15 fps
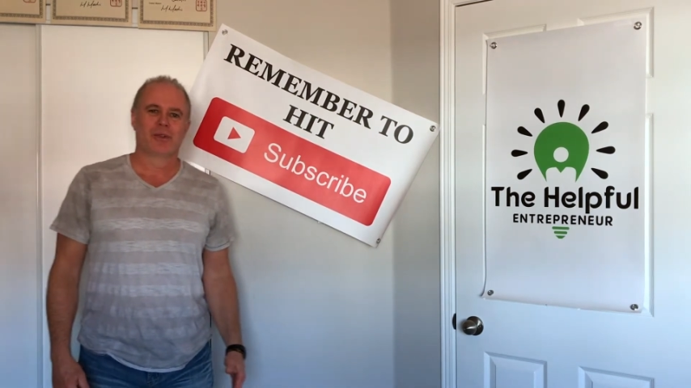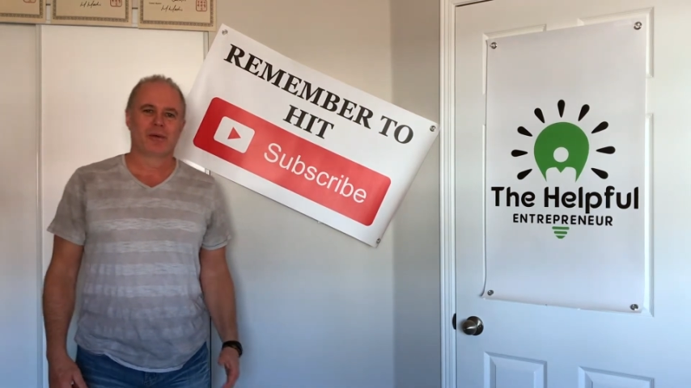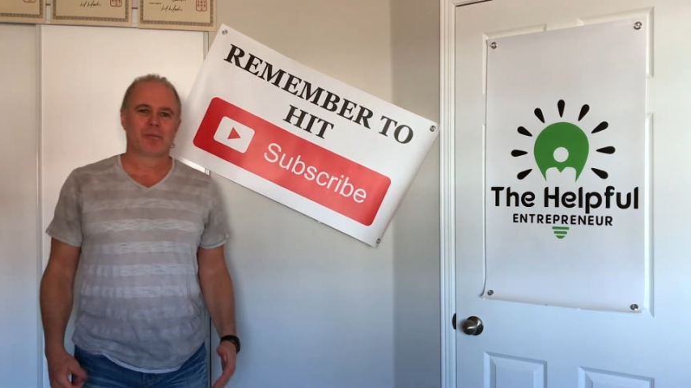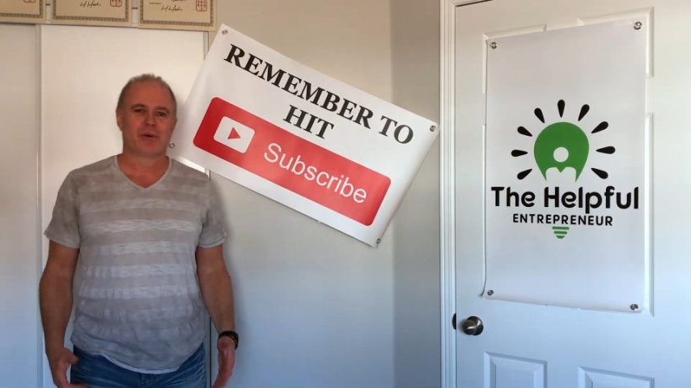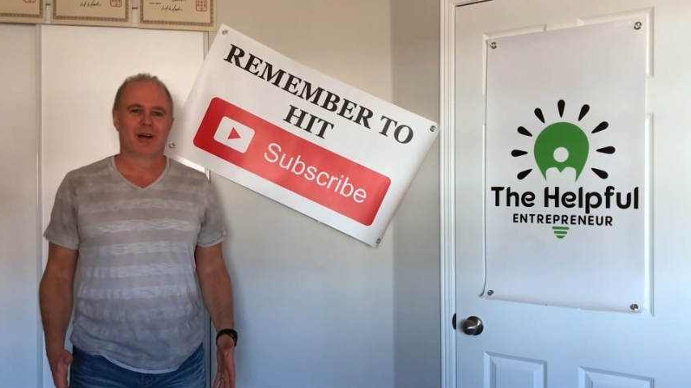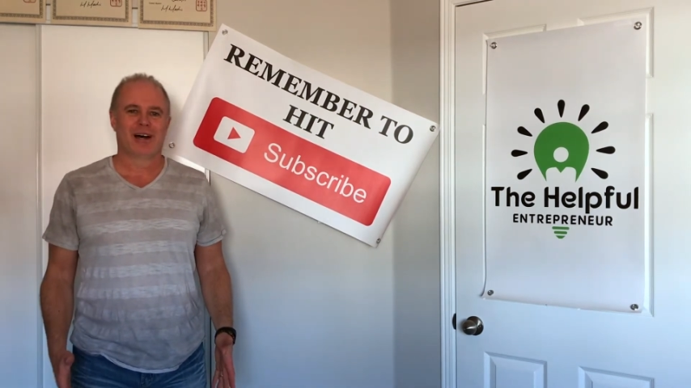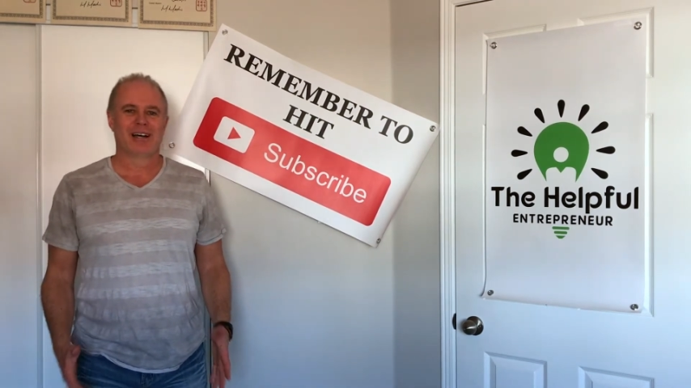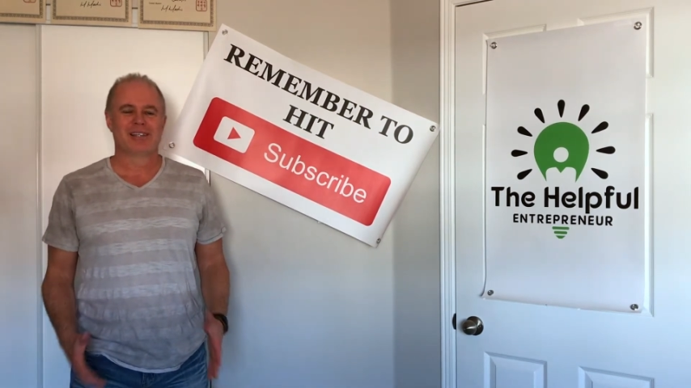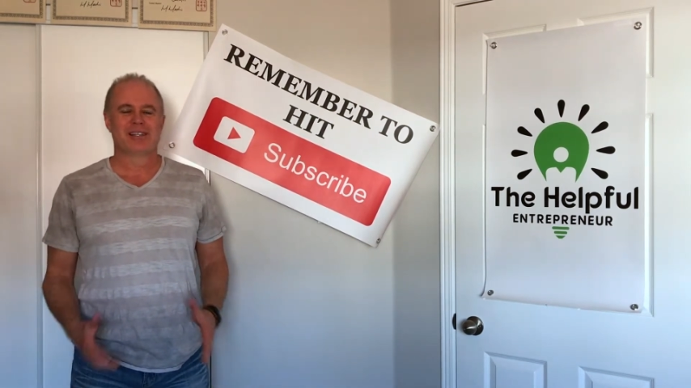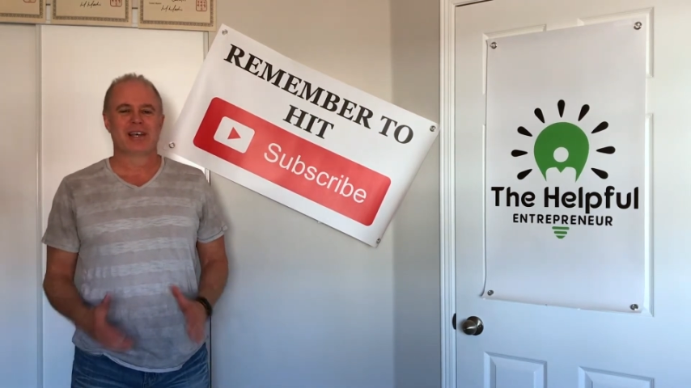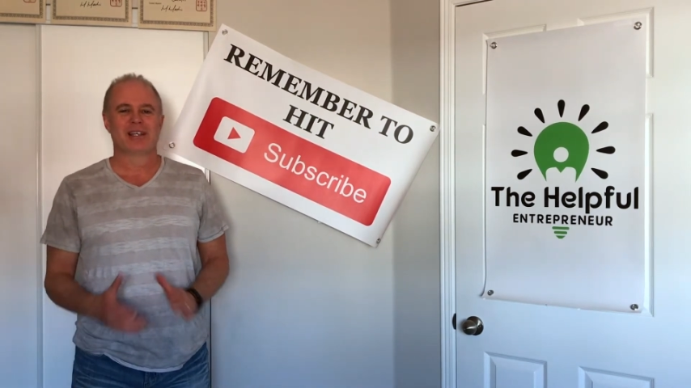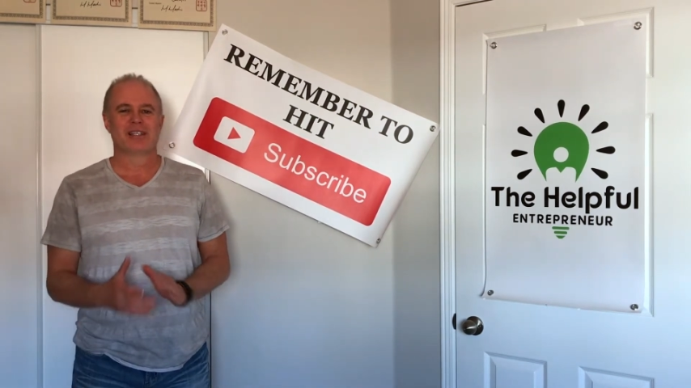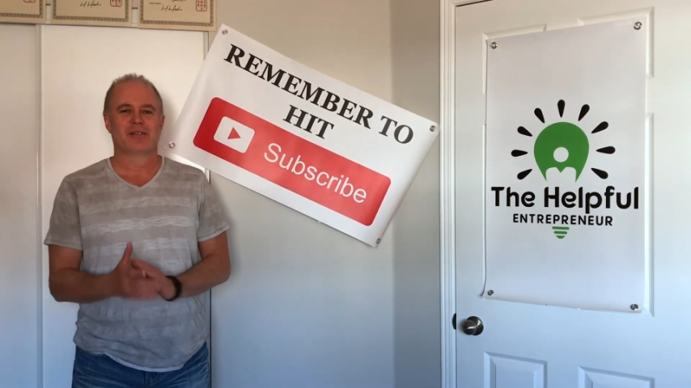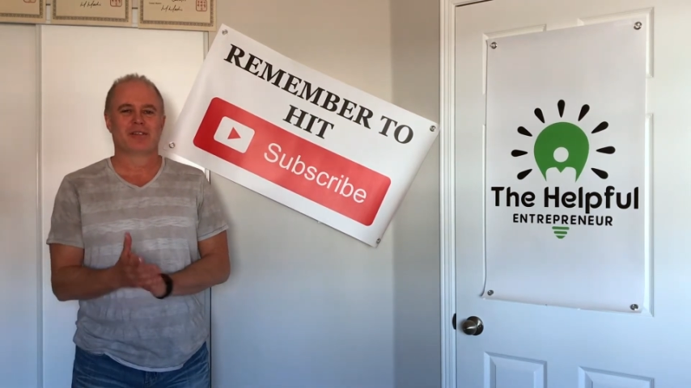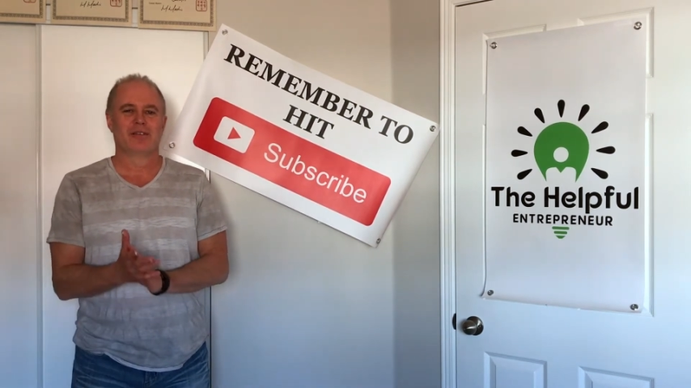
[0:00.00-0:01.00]
in the
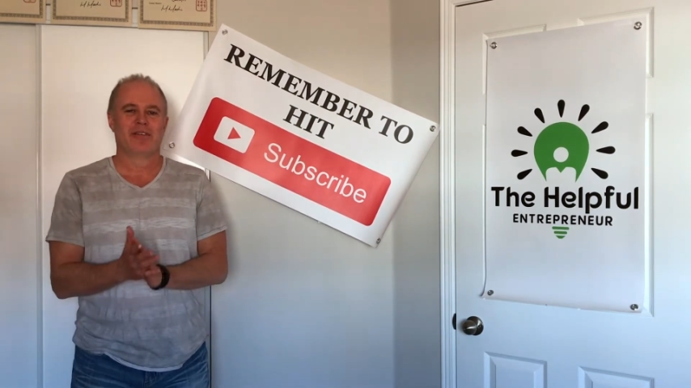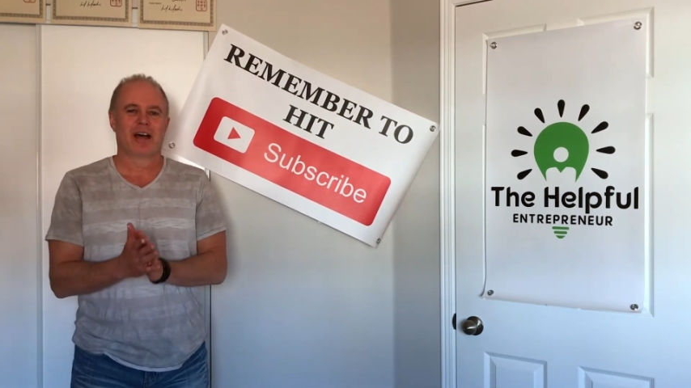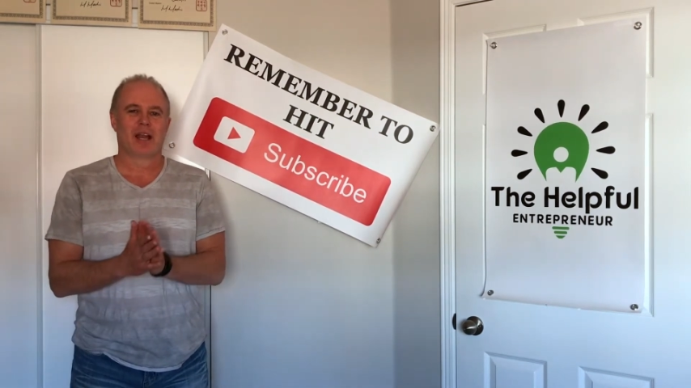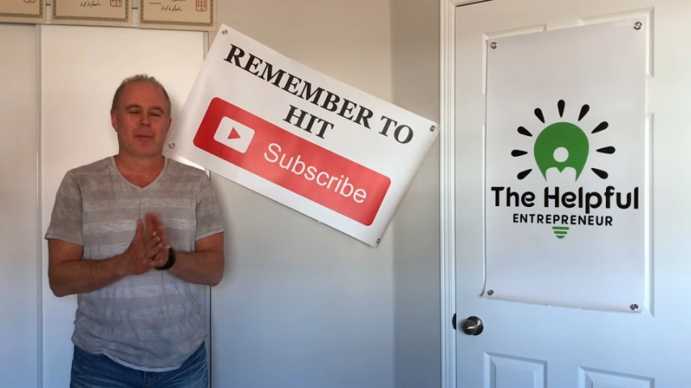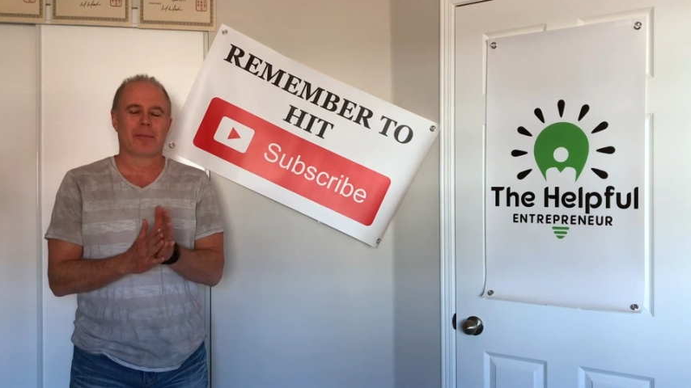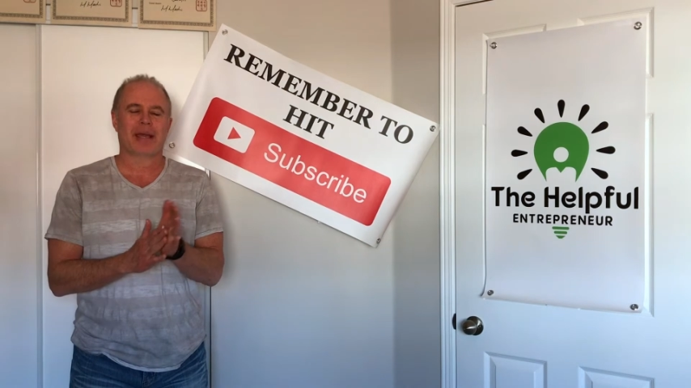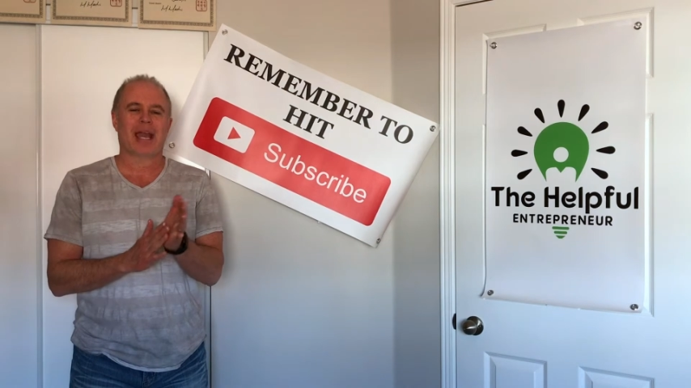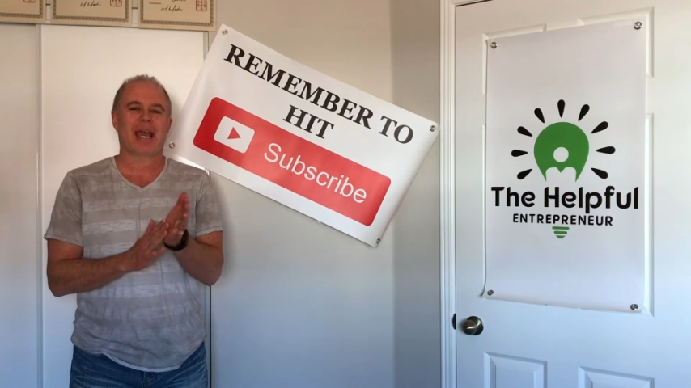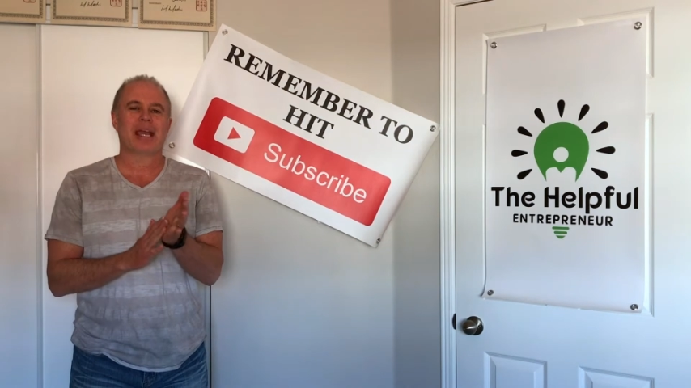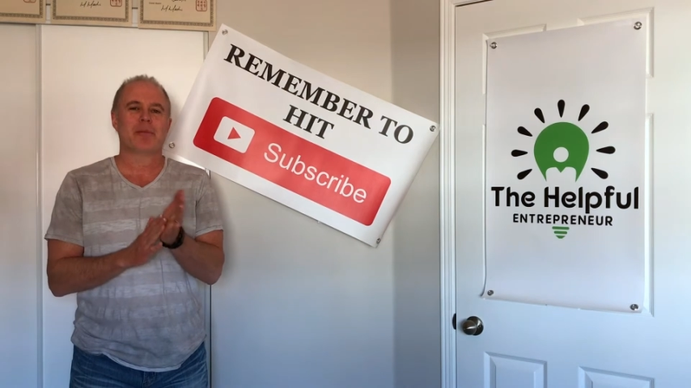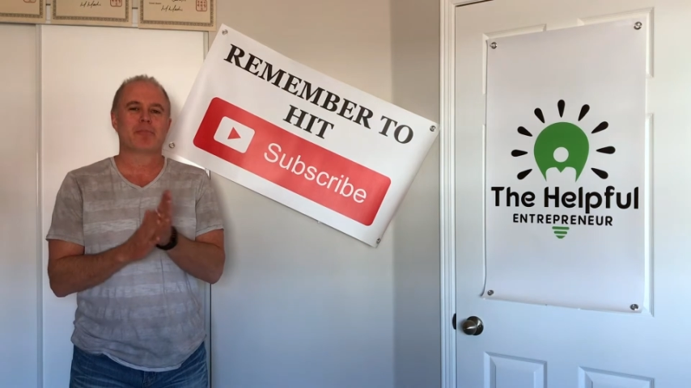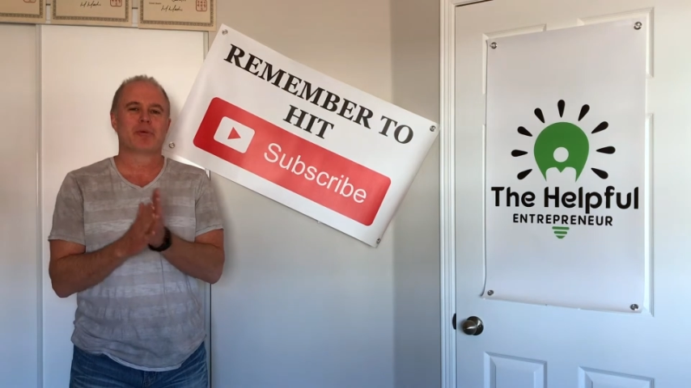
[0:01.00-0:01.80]
process of developing a